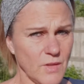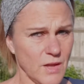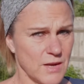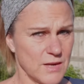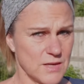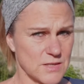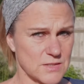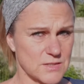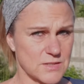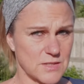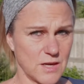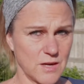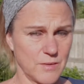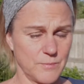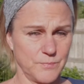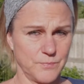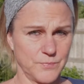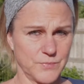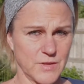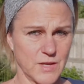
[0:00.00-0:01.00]

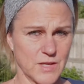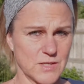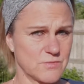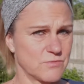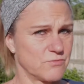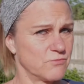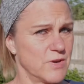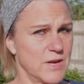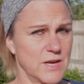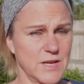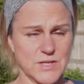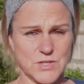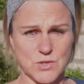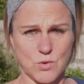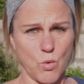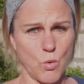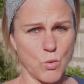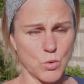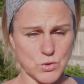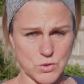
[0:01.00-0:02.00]
it's really
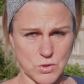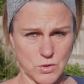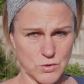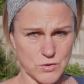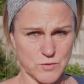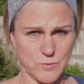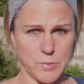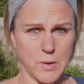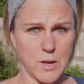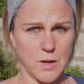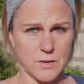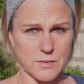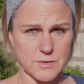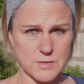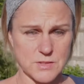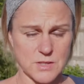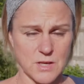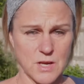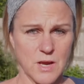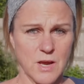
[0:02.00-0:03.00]
scorched a lot of
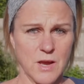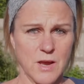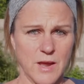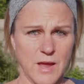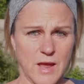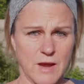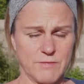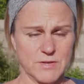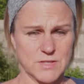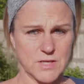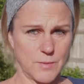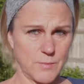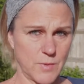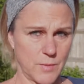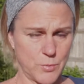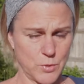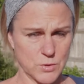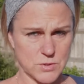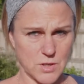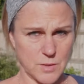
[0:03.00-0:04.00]
plants. Every time I
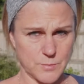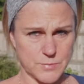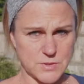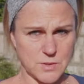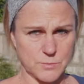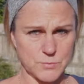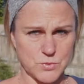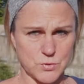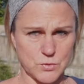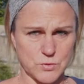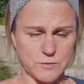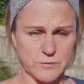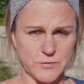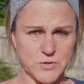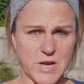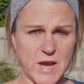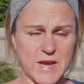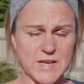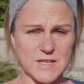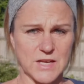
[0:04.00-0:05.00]
put up some sort of
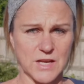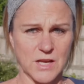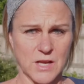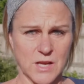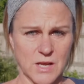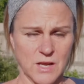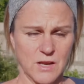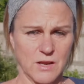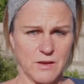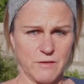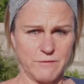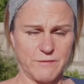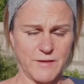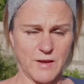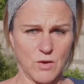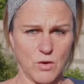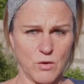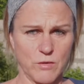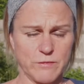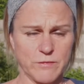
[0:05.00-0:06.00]
shading, it
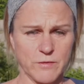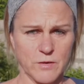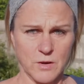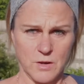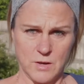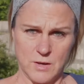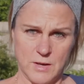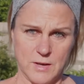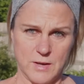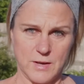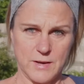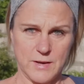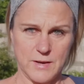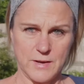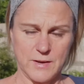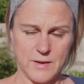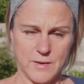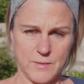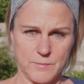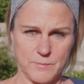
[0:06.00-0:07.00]
fell off.
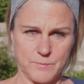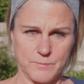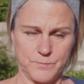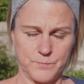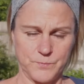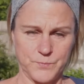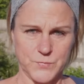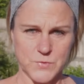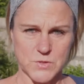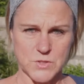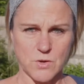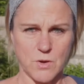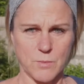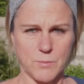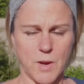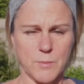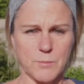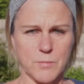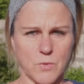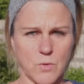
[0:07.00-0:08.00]
So
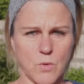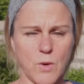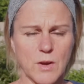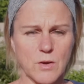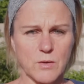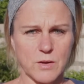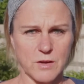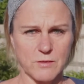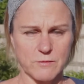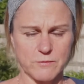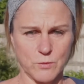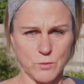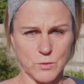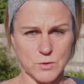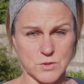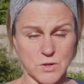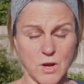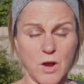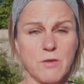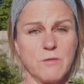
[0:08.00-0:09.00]
I'm quite looking
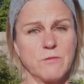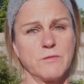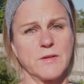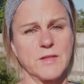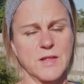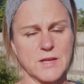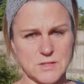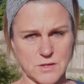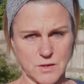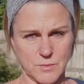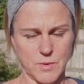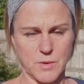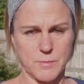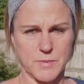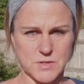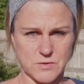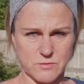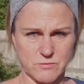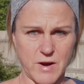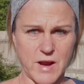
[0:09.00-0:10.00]
forward to, hopefully there's going to be a
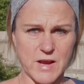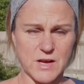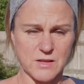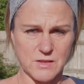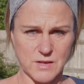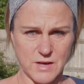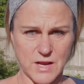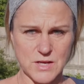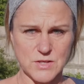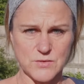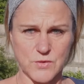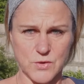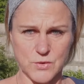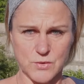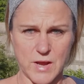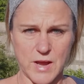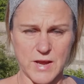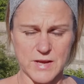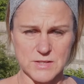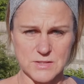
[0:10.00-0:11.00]
bit of rain in the next few
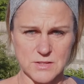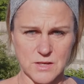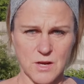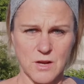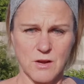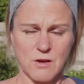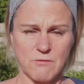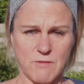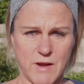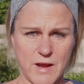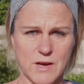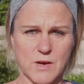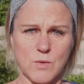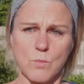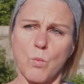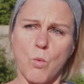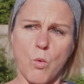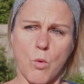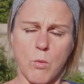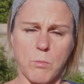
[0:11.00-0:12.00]
days. Rain
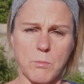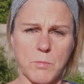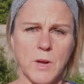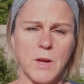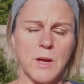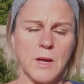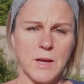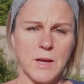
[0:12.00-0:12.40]
and warm.